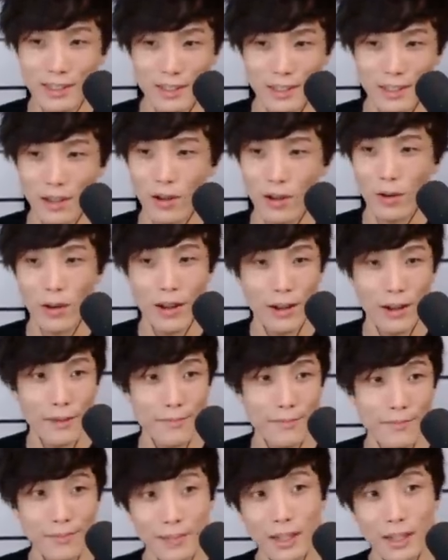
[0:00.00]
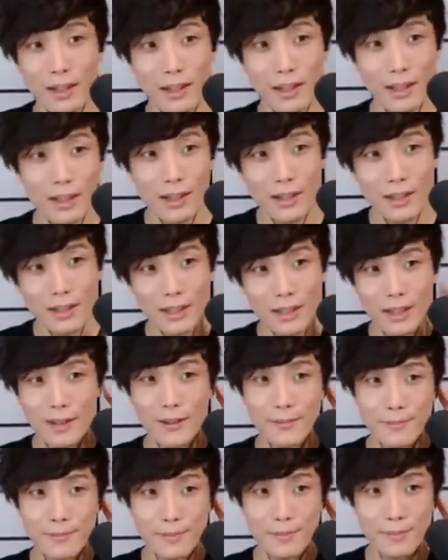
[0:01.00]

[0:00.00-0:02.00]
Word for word: So, you know.